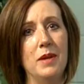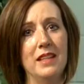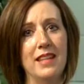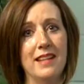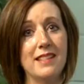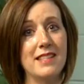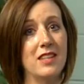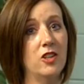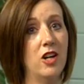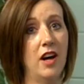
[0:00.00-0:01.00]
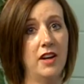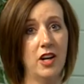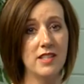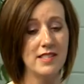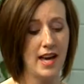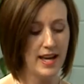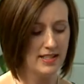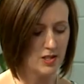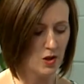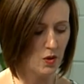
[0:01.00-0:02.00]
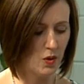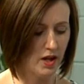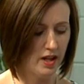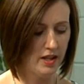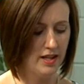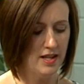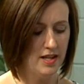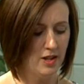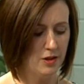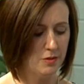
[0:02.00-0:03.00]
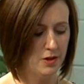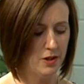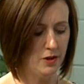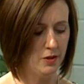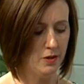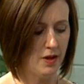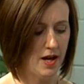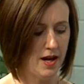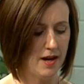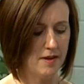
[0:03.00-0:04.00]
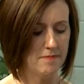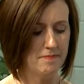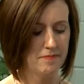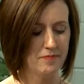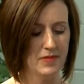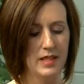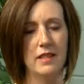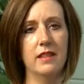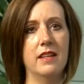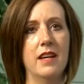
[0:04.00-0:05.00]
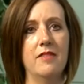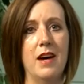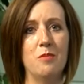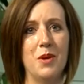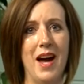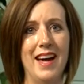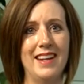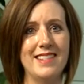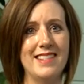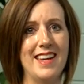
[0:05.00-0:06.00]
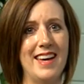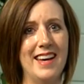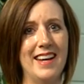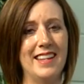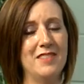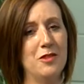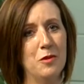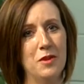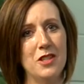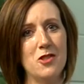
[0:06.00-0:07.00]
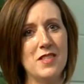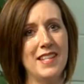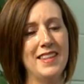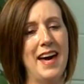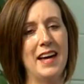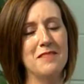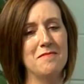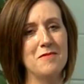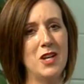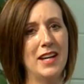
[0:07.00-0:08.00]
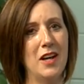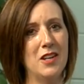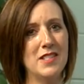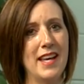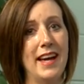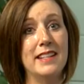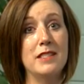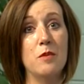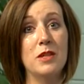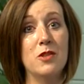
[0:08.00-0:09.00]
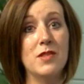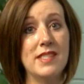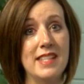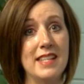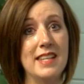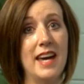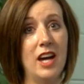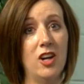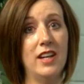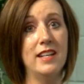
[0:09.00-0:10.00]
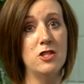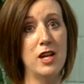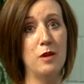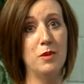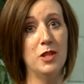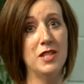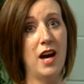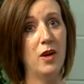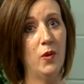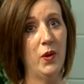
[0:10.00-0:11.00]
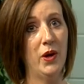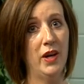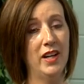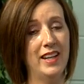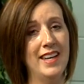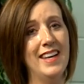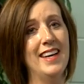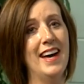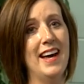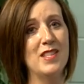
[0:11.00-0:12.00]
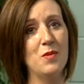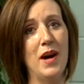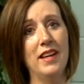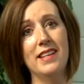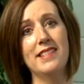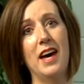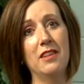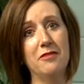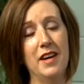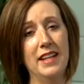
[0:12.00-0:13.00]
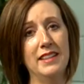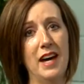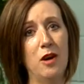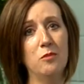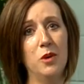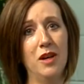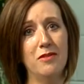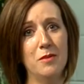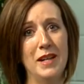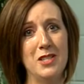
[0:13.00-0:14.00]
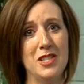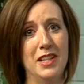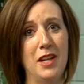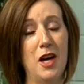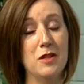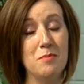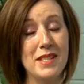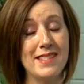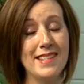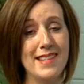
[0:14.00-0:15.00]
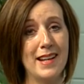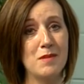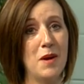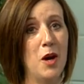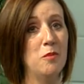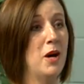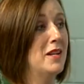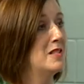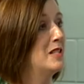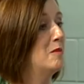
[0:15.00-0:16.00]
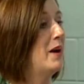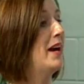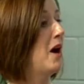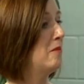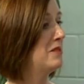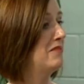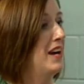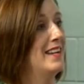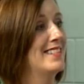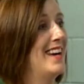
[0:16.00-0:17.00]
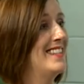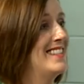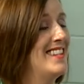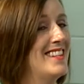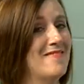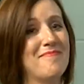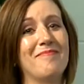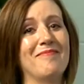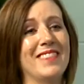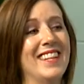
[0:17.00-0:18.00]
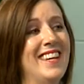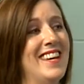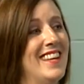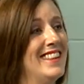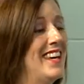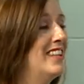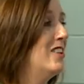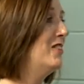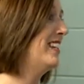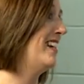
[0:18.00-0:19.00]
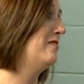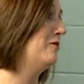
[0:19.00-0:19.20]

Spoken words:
links either on our site or through Eventbrite, and if you're interested in that, check out our site, wcareachamber.org, as well as how to find out more information on the Business Expo brought to you by Opti-Vise IT. Thank you again for